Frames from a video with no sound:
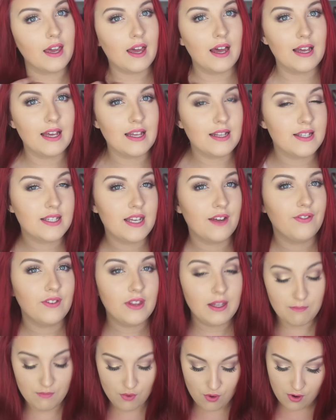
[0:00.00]
It's
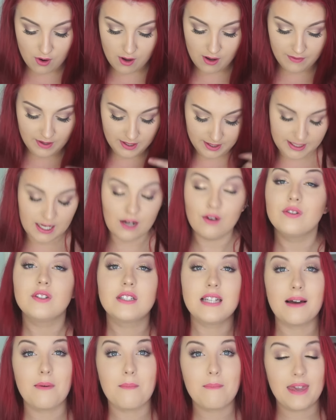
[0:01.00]
definitely more of a dulled
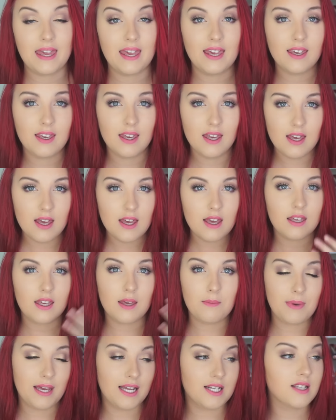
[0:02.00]
down pink
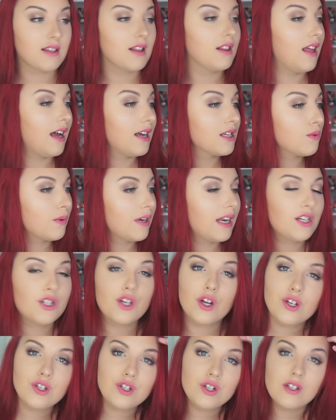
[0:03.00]
compared to the last one I
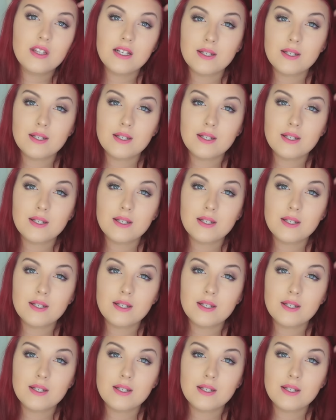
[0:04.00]
showed you.